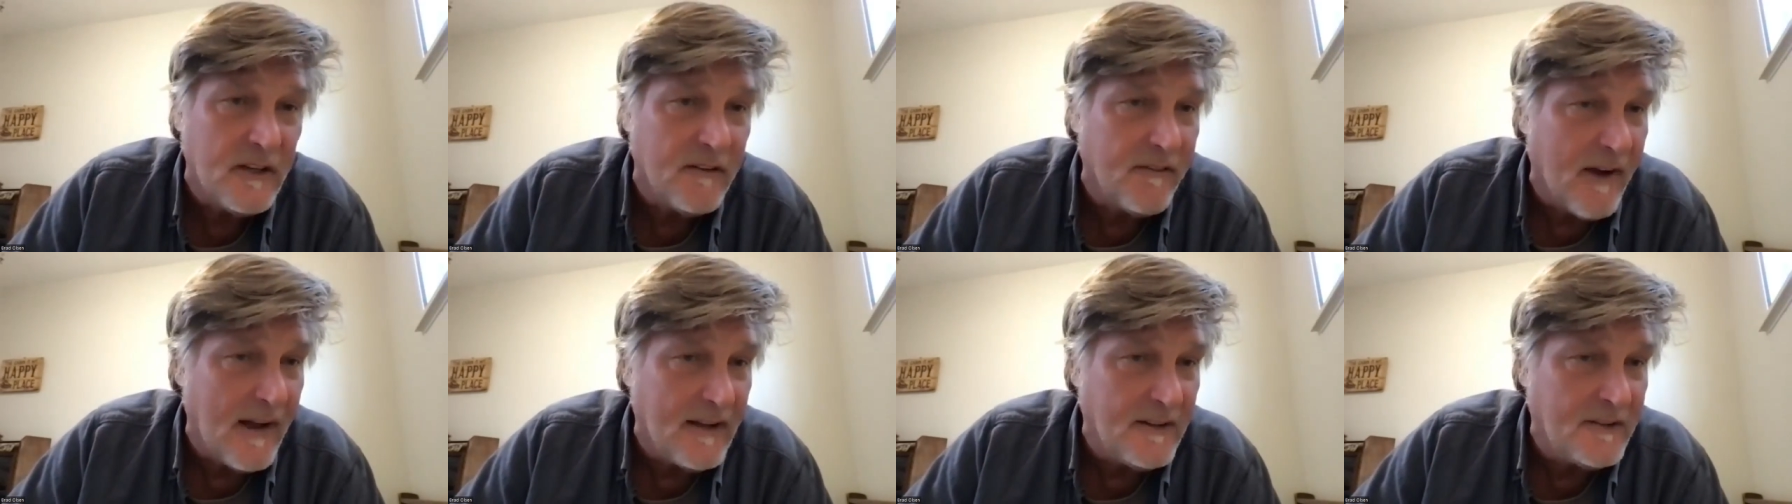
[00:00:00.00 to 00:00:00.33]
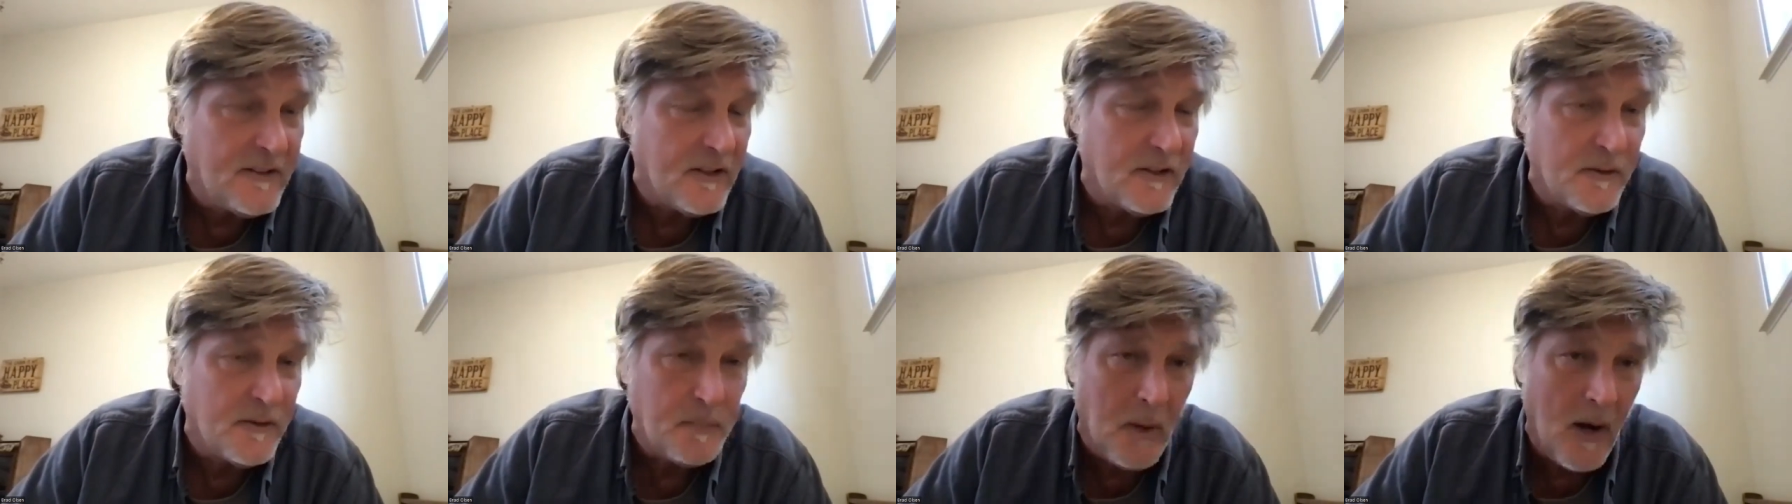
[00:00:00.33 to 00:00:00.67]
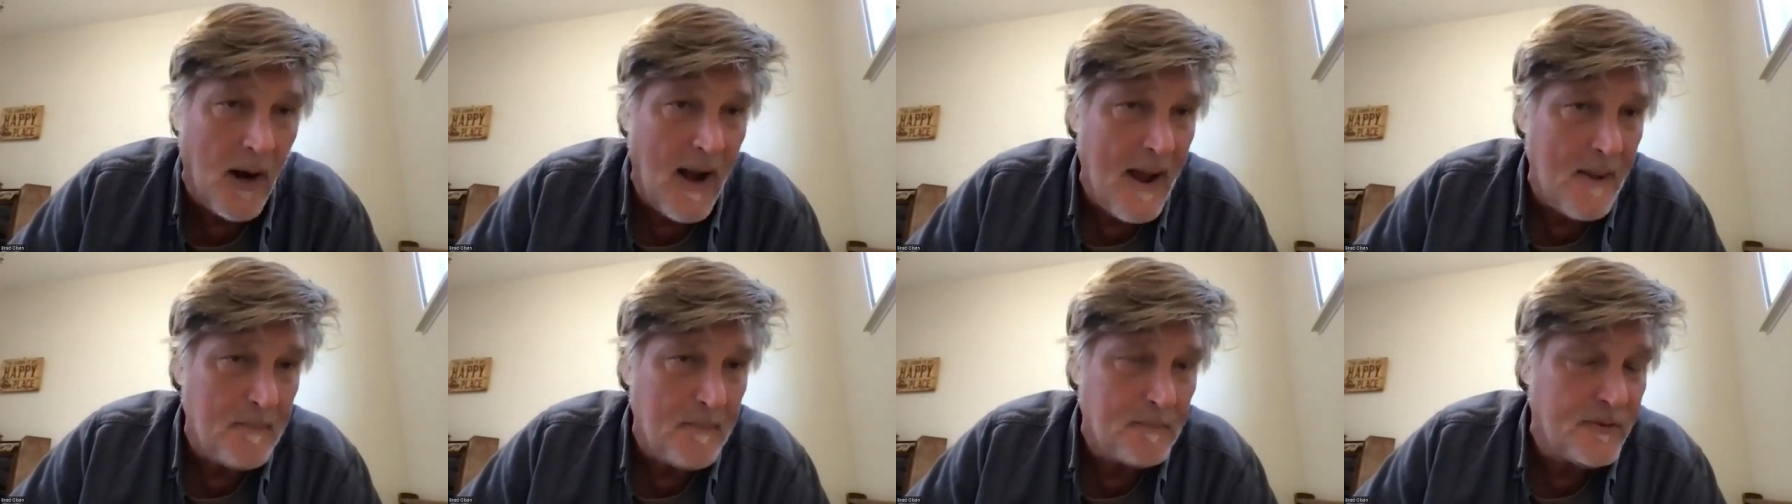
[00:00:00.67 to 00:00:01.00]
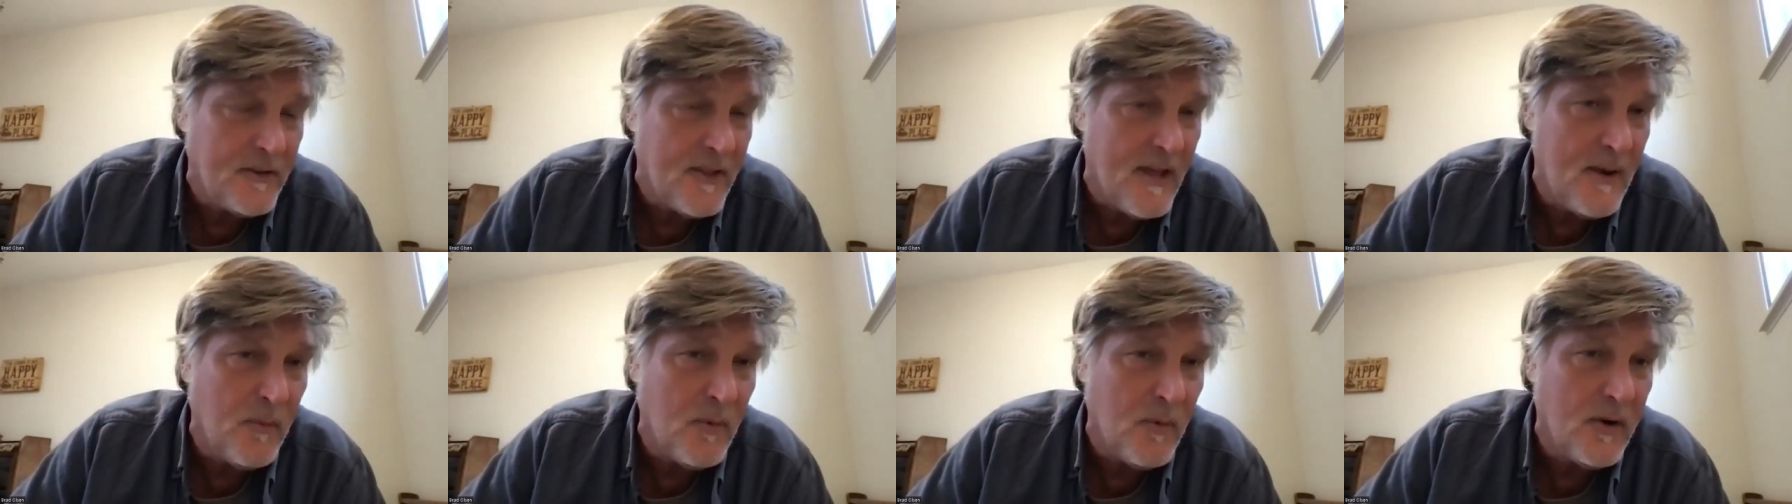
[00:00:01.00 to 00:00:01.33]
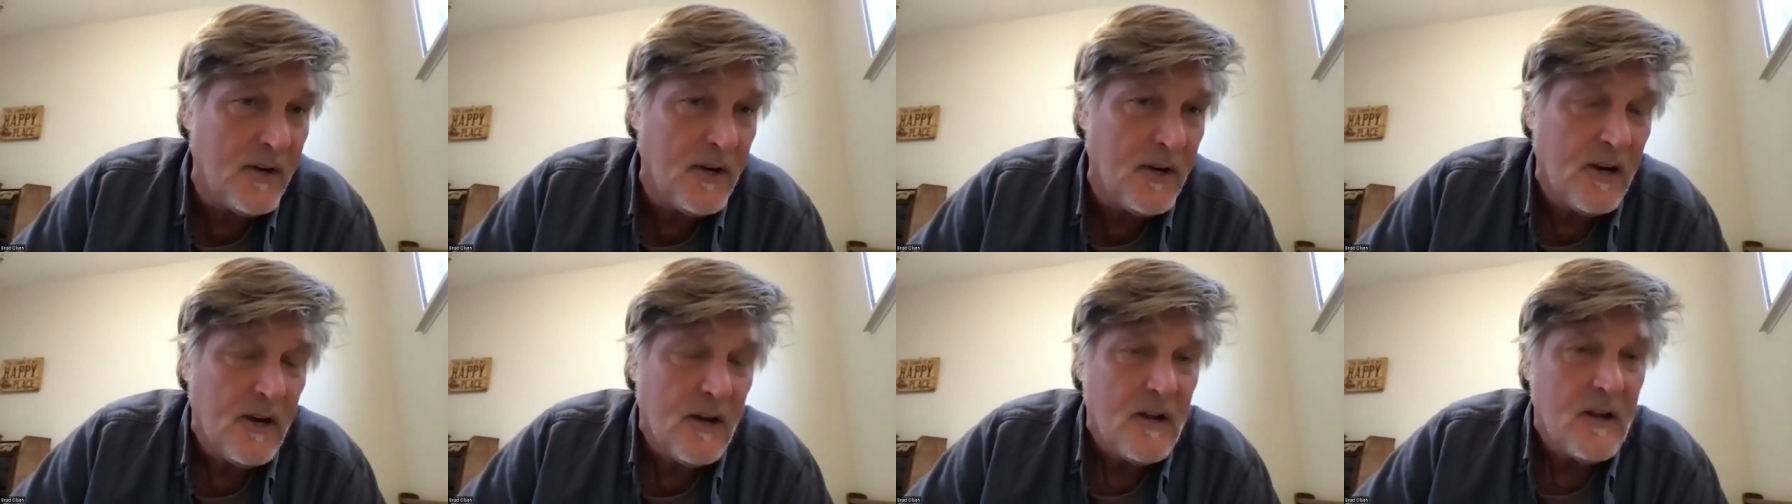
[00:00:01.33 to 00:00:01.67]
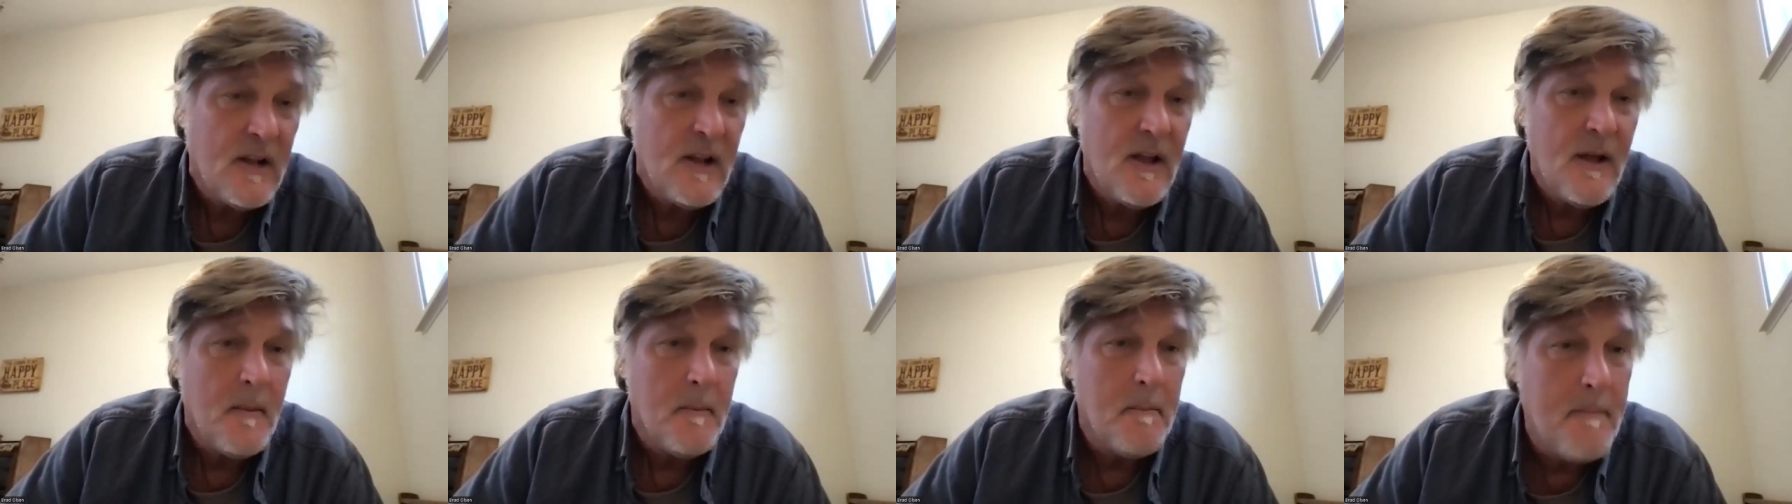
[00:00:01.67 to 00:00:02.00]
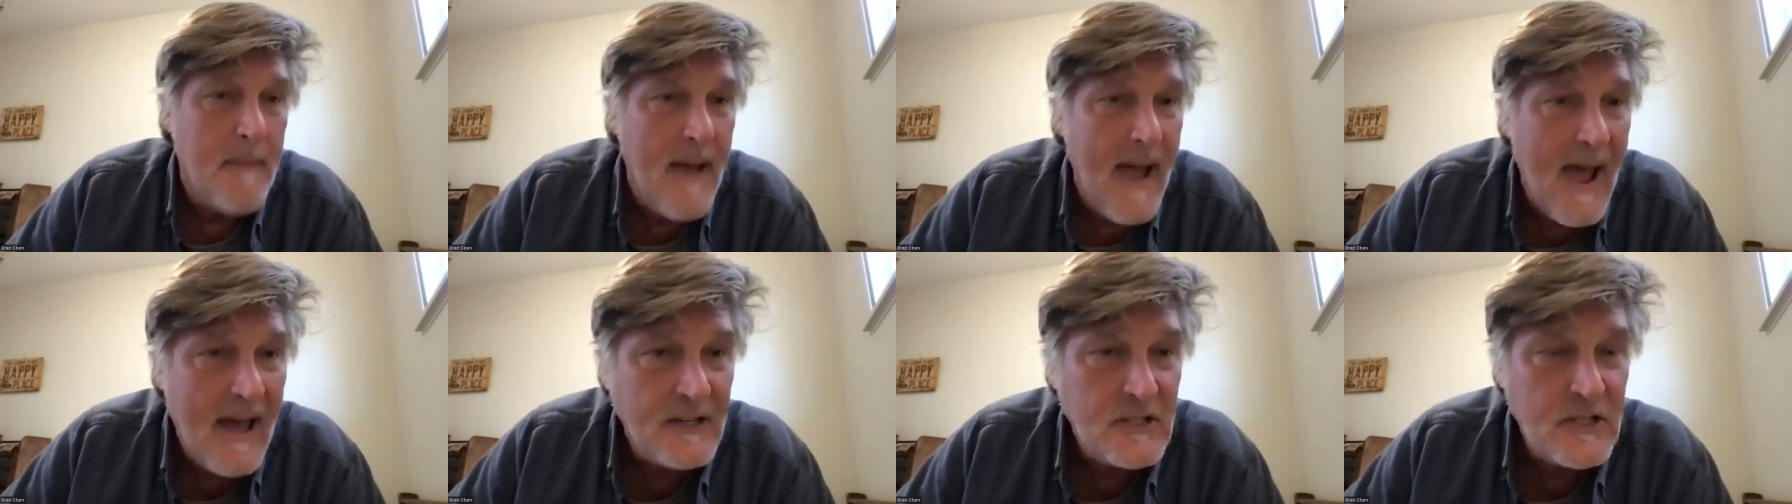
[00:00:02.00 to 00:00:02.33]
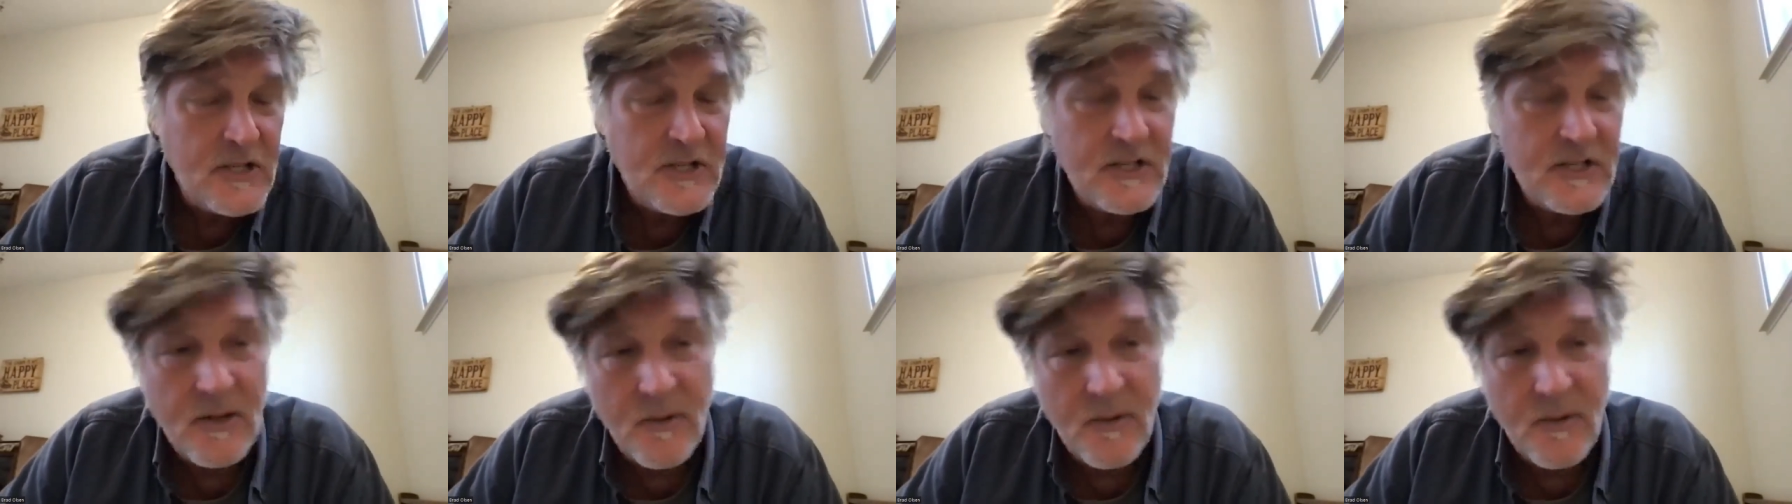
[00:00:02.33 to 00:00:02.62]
devices. Perhaps they would match